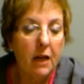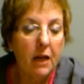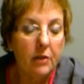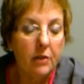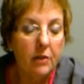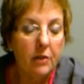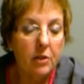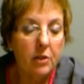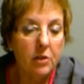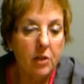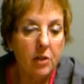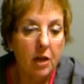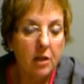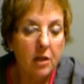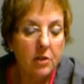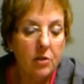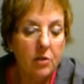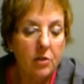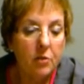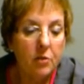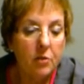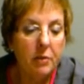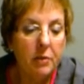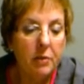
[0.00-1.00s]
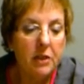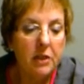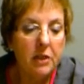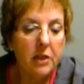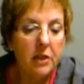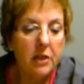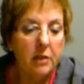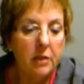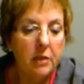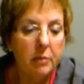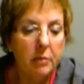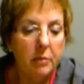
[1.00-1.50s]
There's also the
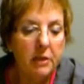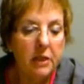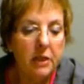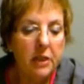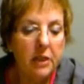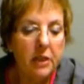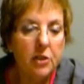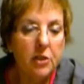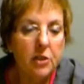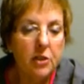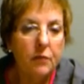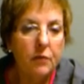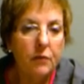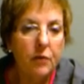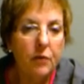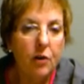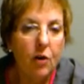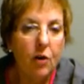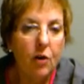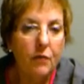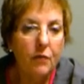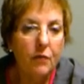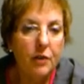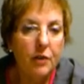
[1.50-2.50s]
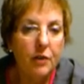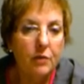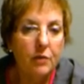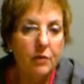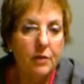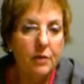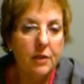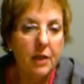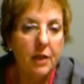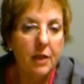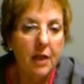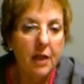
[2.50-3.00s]
potential for
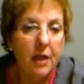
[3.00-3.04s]
overdose.